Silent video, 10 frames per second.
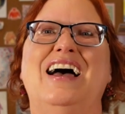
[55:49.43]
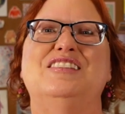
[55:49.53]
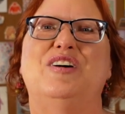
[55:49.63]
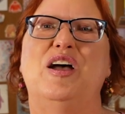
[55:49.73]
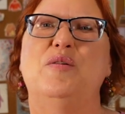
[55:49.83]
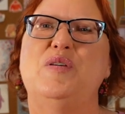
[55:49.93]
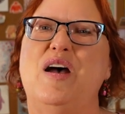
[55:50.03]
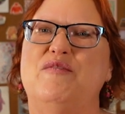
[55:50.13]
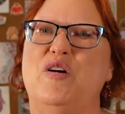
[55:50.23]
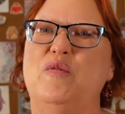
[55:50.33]
So I hope you
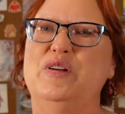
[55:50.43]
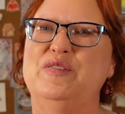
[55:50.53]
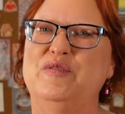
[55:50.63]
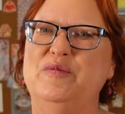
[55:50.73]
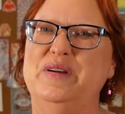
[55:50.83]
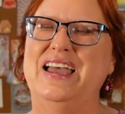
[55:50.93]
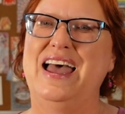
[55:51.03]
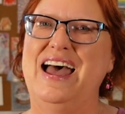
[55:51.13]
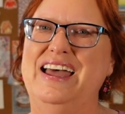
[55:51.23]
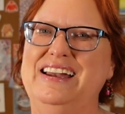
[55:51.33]
have a wonderful week
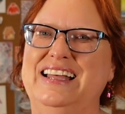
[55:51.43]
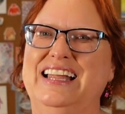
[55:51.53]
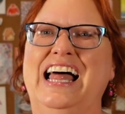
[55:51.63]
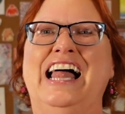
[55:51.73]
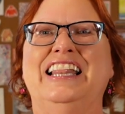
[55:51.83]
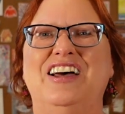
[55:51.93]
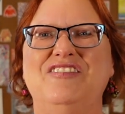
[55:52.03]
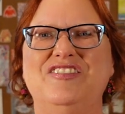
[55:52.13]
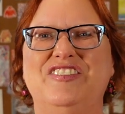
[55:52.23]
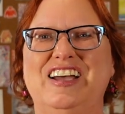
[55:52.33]
ahead.
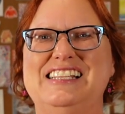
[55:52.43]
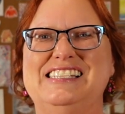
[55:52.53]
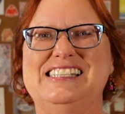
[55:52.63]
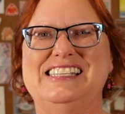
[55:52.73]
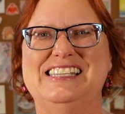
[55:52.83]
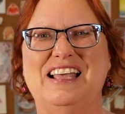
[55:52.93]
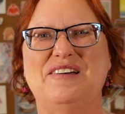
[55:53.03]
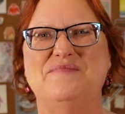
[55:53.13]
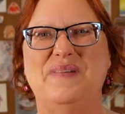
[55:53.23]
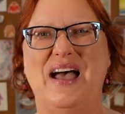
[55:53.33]
Love you friends.
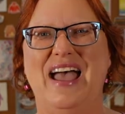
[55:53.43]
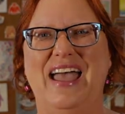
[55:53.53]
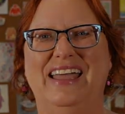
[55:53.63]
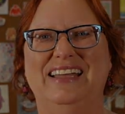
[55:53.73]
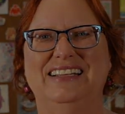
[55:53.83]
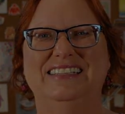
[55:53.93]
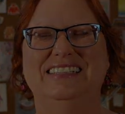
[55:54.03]
Bye.